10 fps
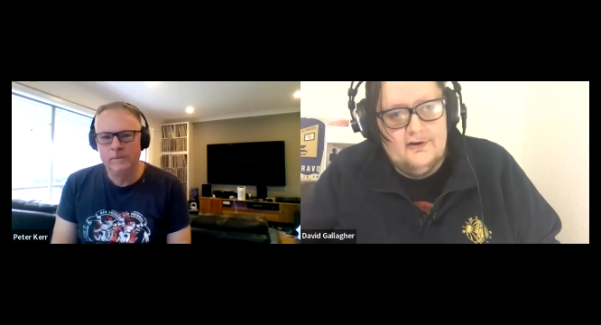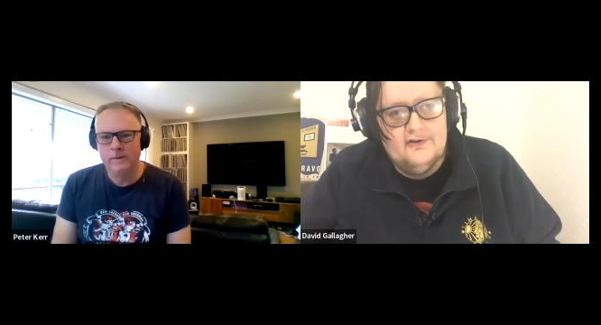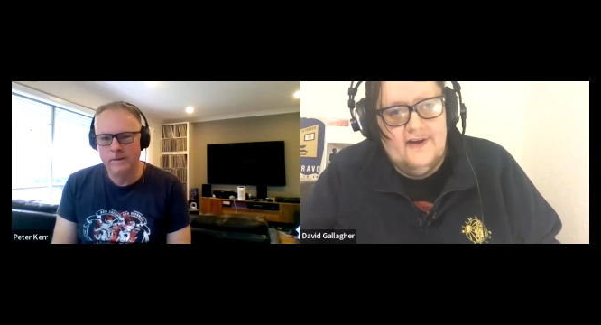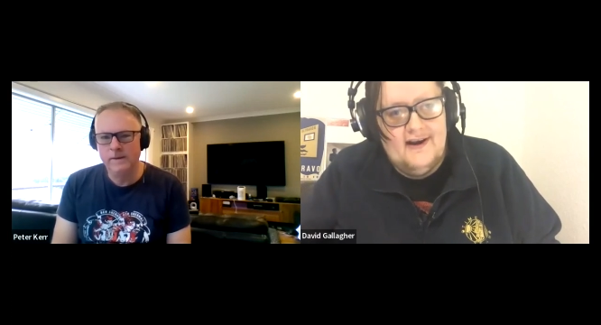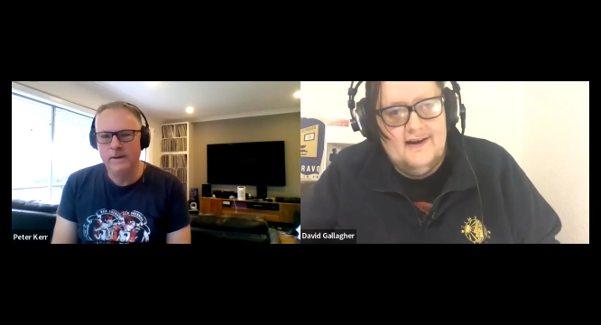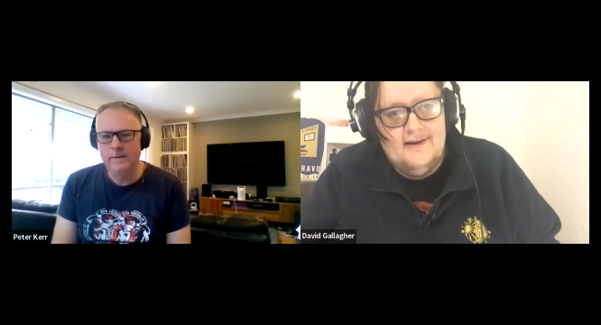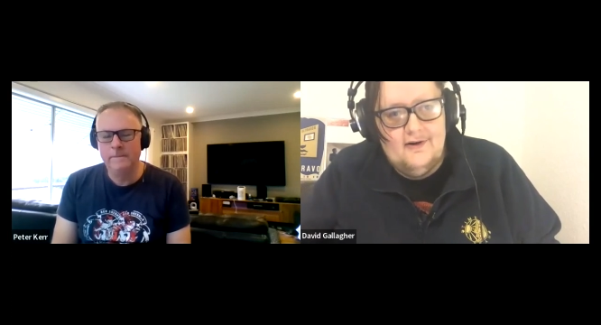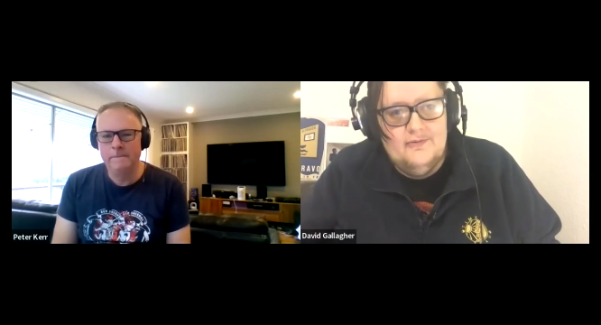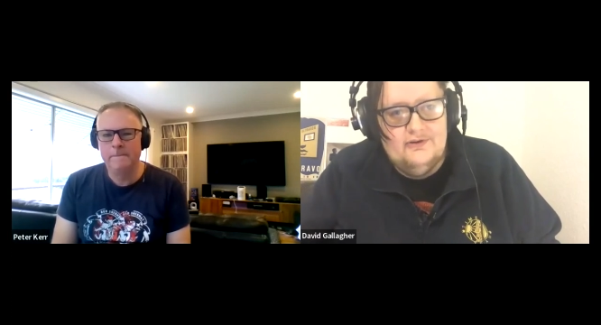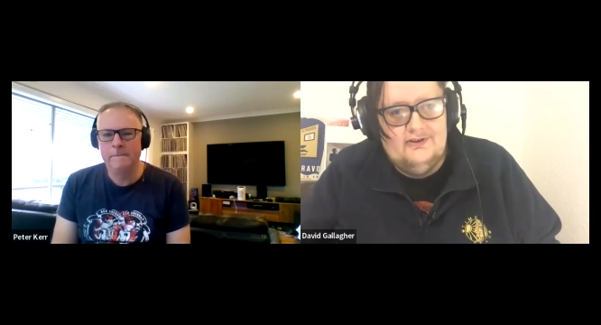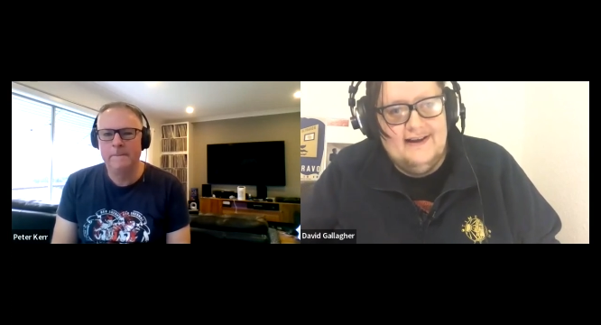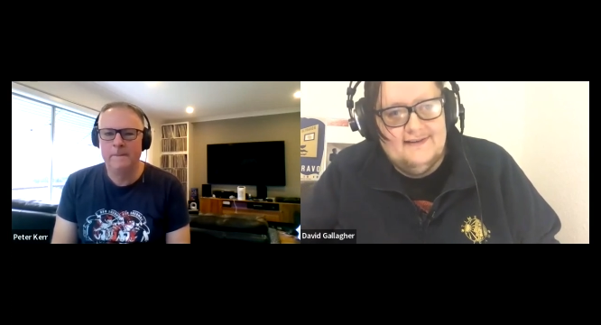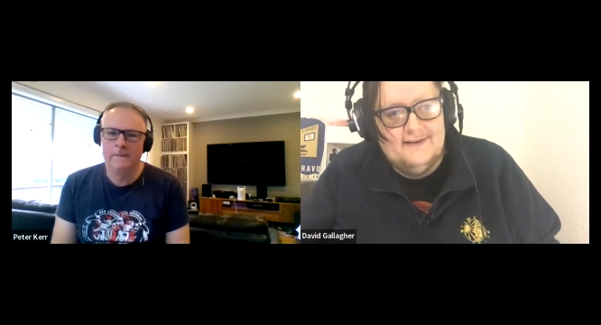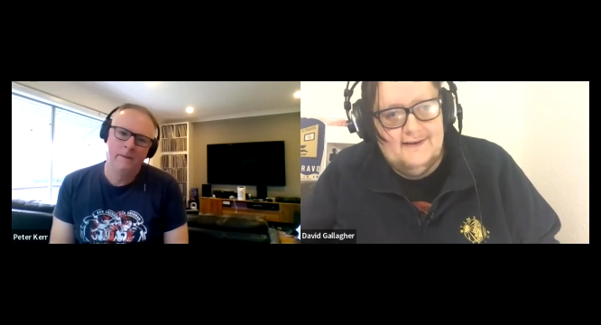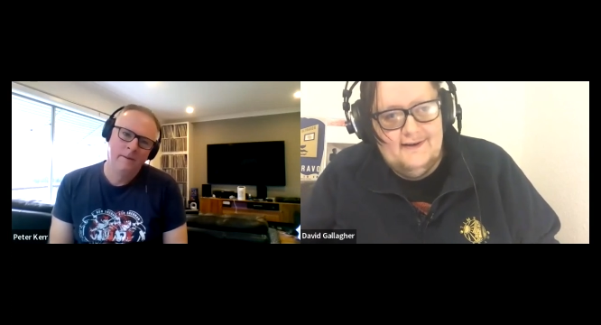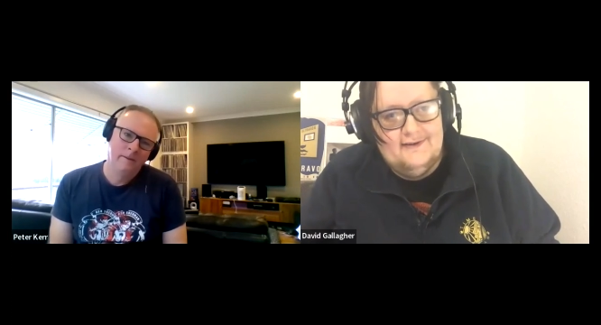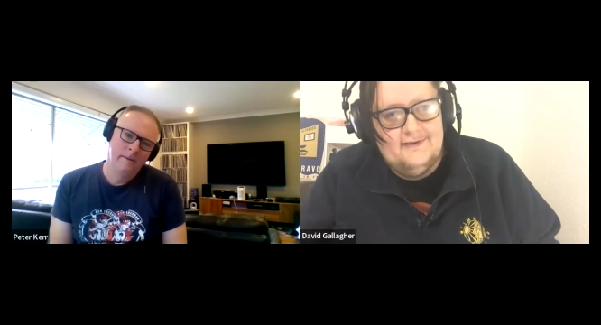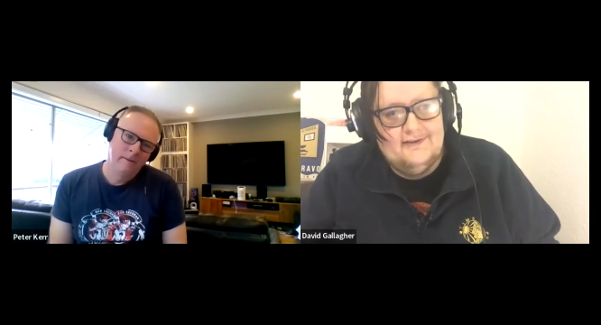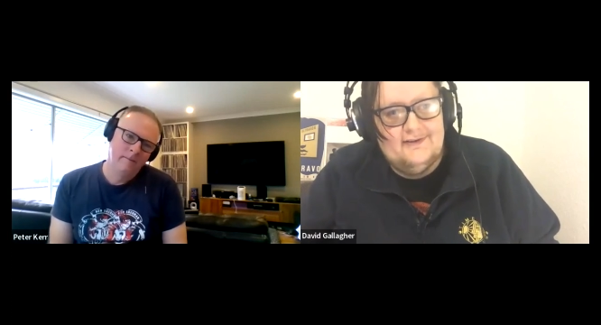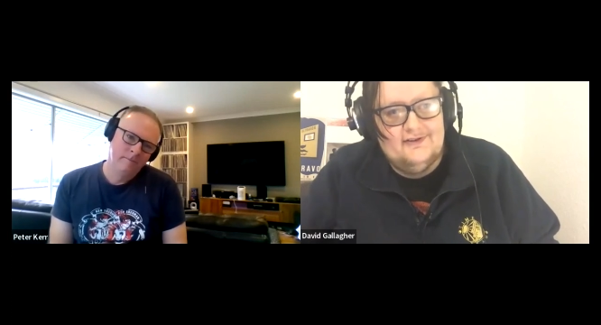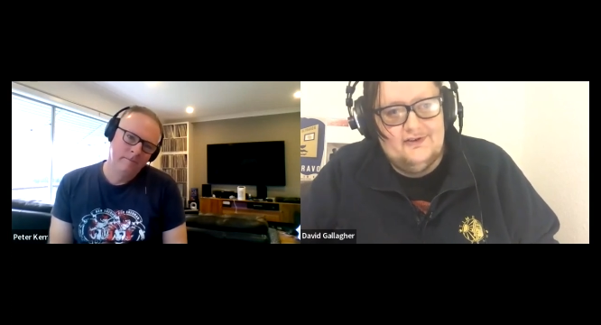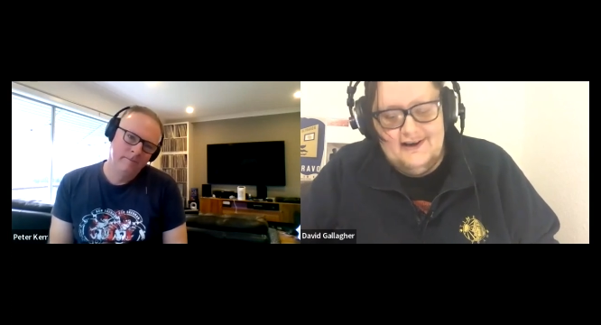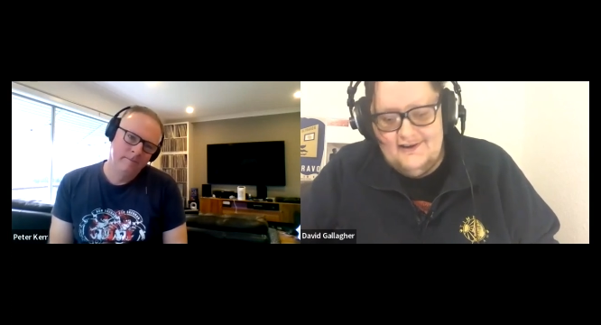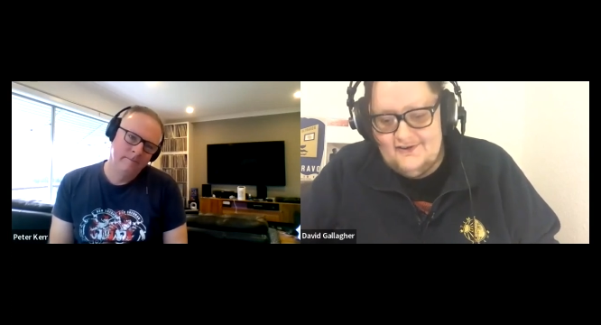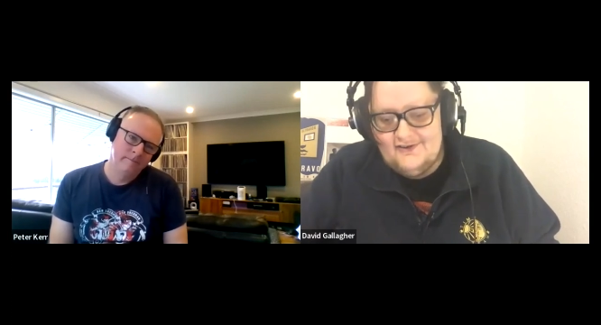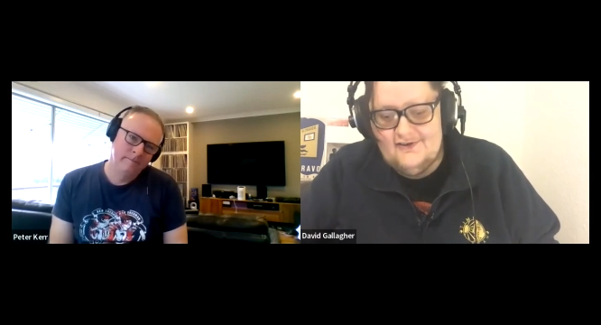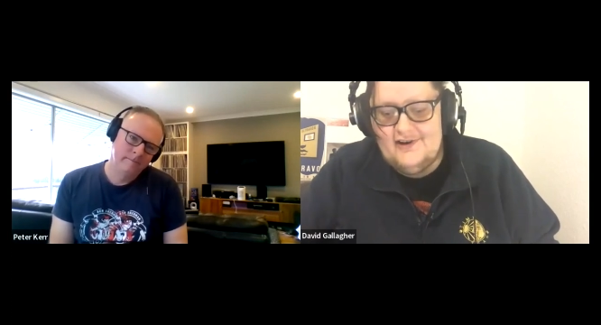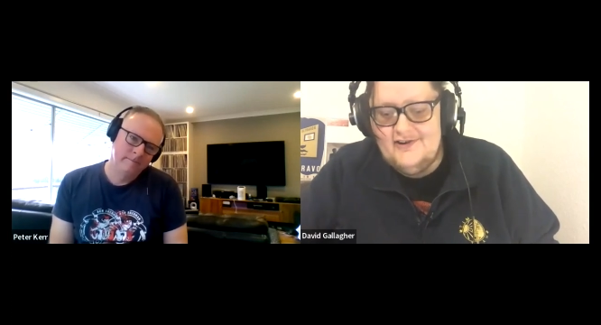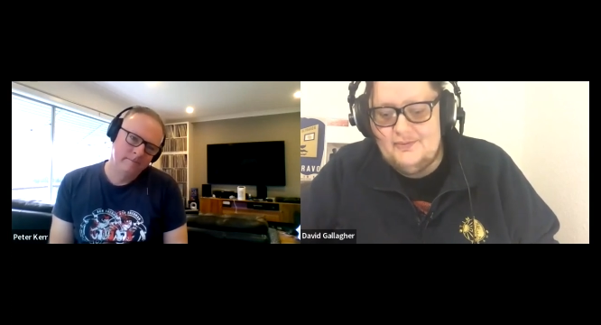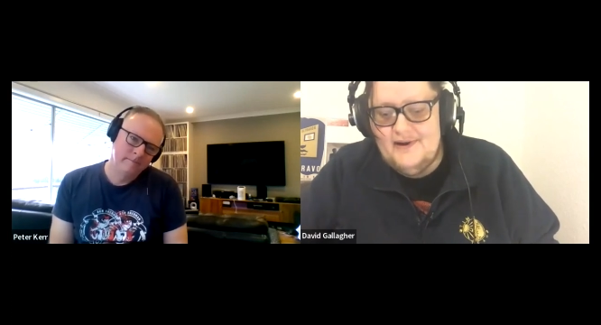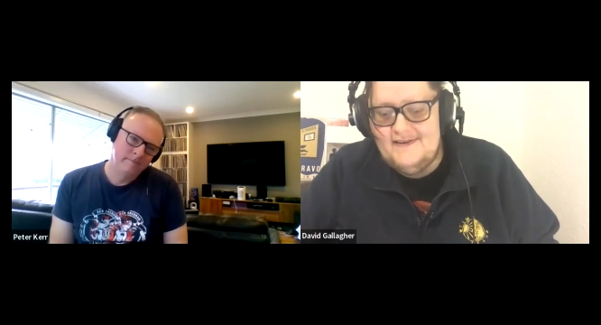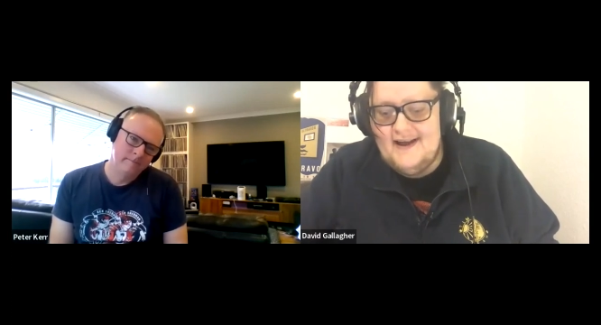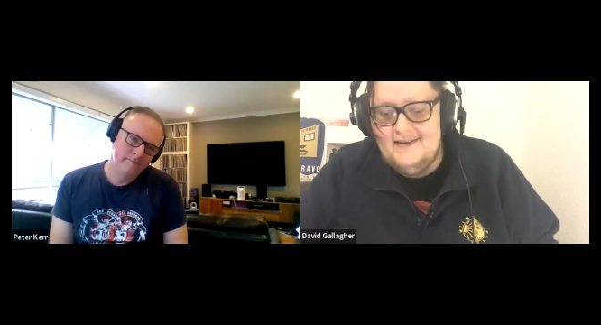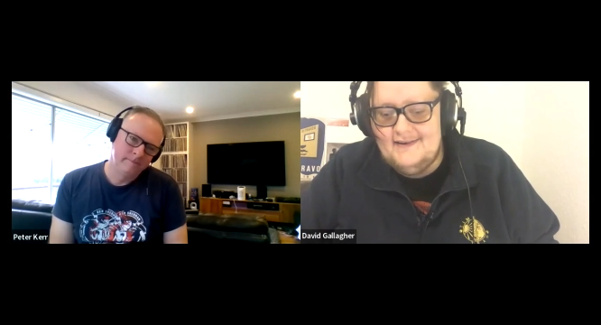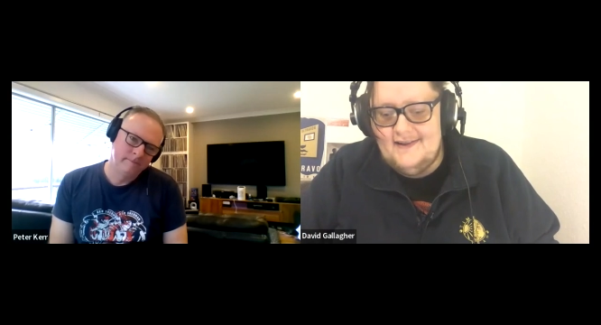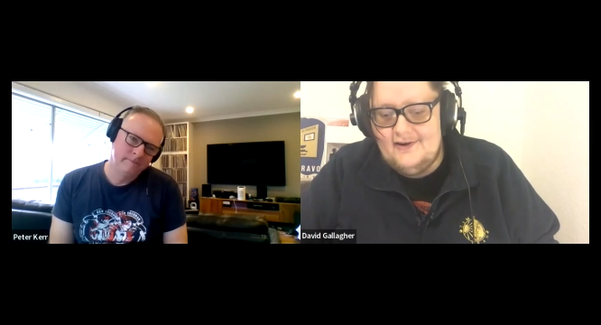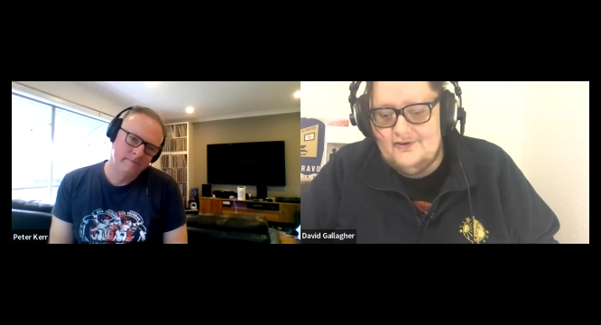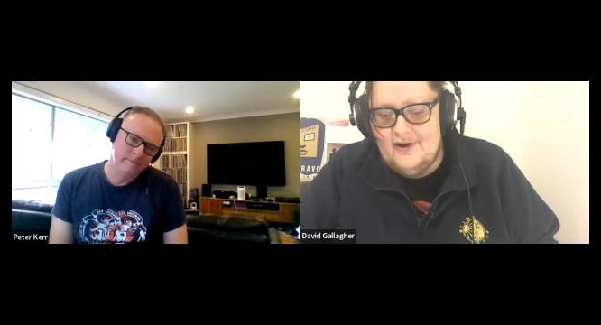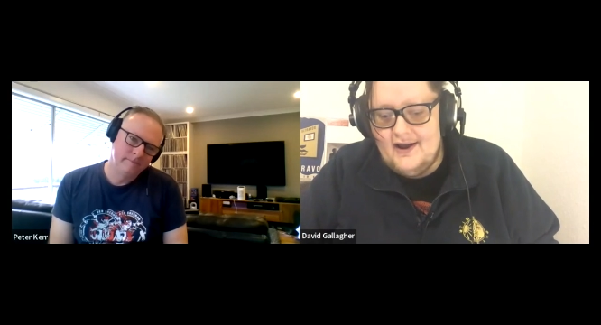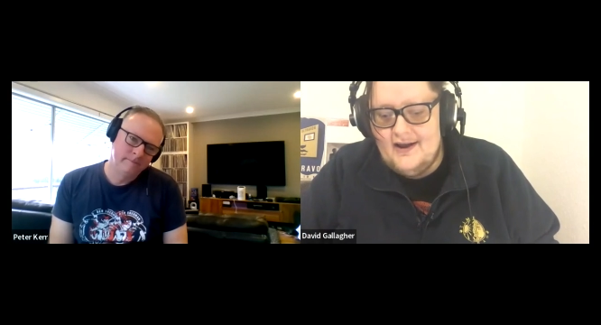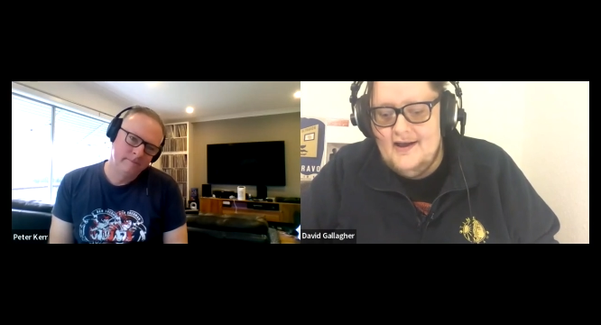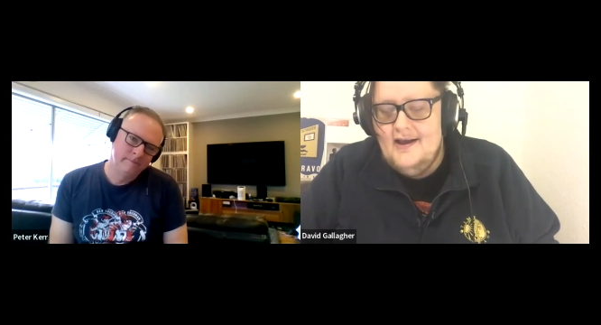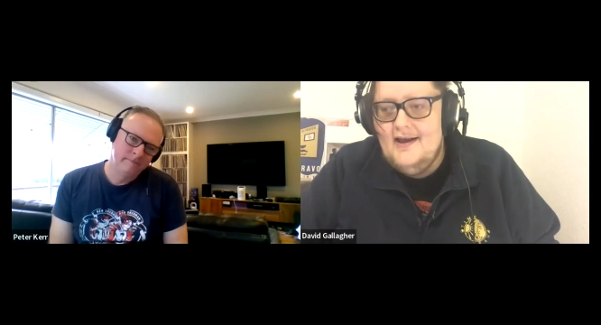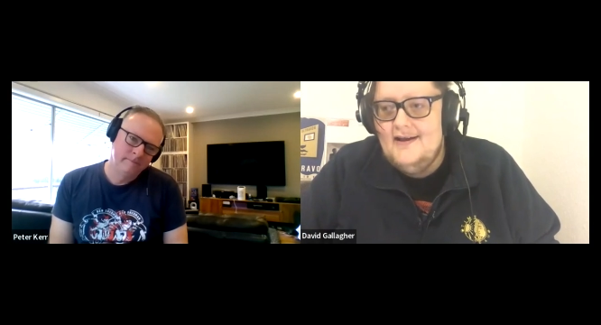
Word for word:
Speaker 1: You know, it's very almost desolate. It's, it's a strange, strange way to get into that track,